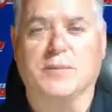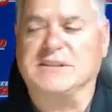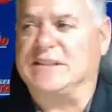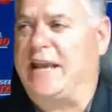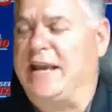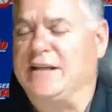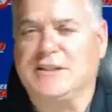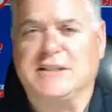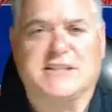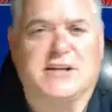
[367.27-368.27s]
It's
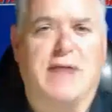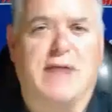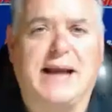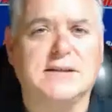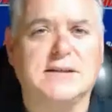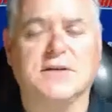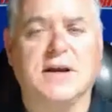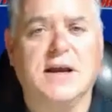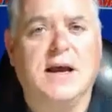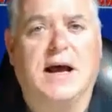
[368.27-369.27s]
engaging, it's interactive.
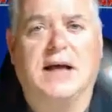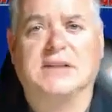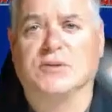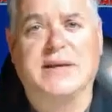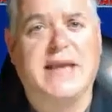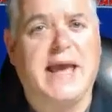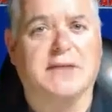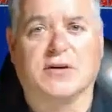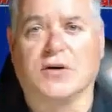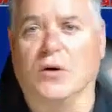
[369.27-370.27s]
So again,
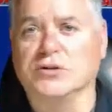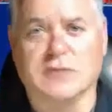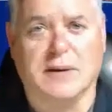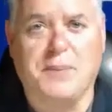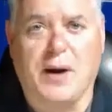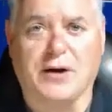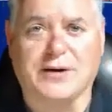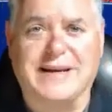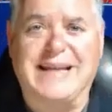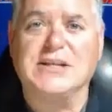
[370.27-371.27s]
if a coach or
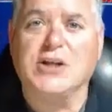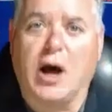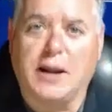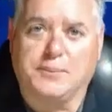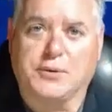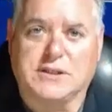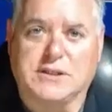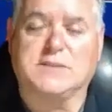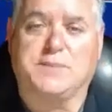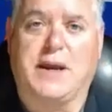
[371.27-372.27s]
umpire cannot
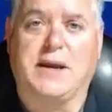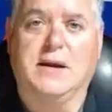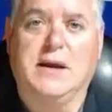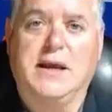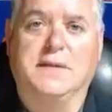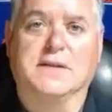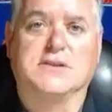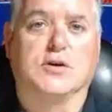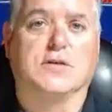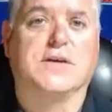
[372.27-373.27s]
participate in the
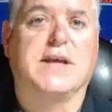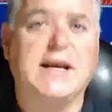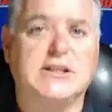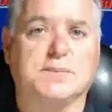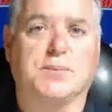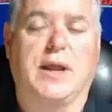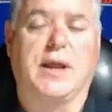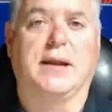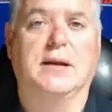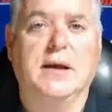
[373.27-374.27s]
certification
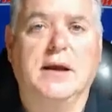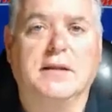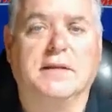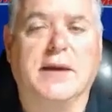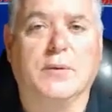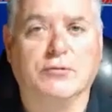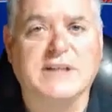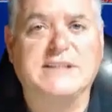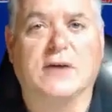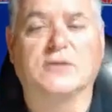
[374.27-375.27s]
plan, then they would
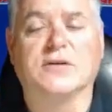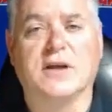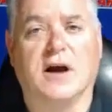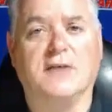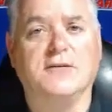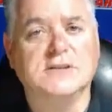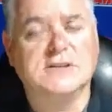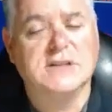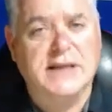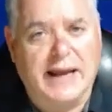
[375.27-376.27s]
reach out to the
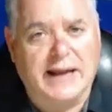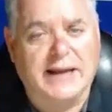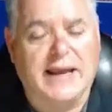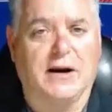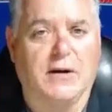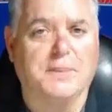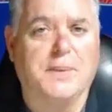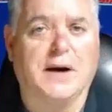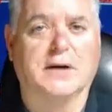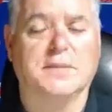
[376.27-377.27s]
office. And again, our
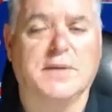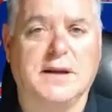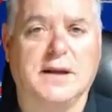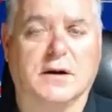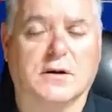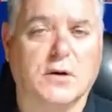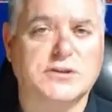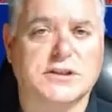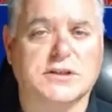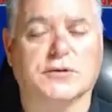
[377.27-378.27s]
umpire committee and our
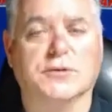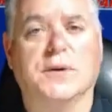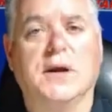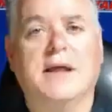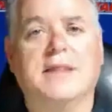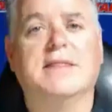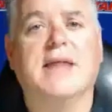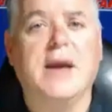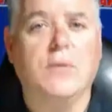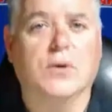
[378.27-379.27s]
coaching group,
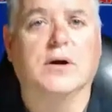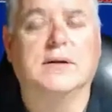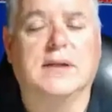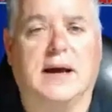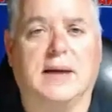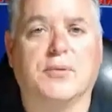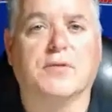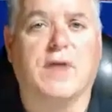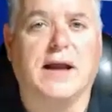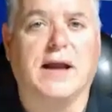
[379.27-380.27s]
they would
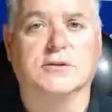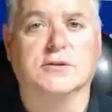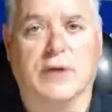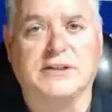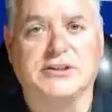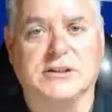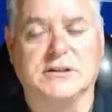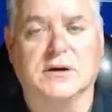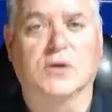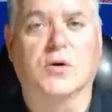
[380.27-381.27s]
provide
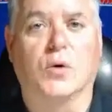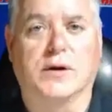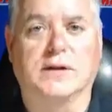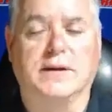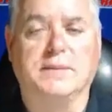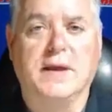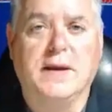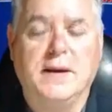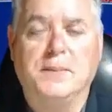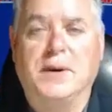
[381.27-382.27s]
direction accordingly.
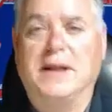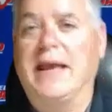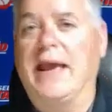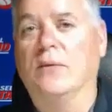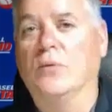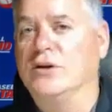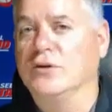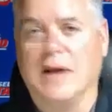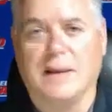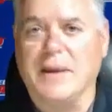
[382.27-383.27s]
But again, we
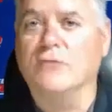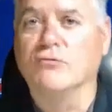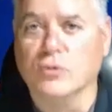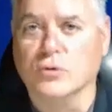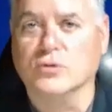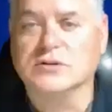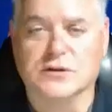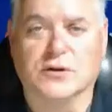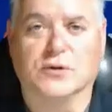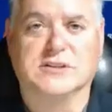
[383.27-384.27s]
do not make rules
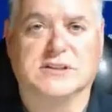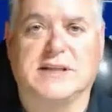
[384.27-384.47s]
to those exceptions.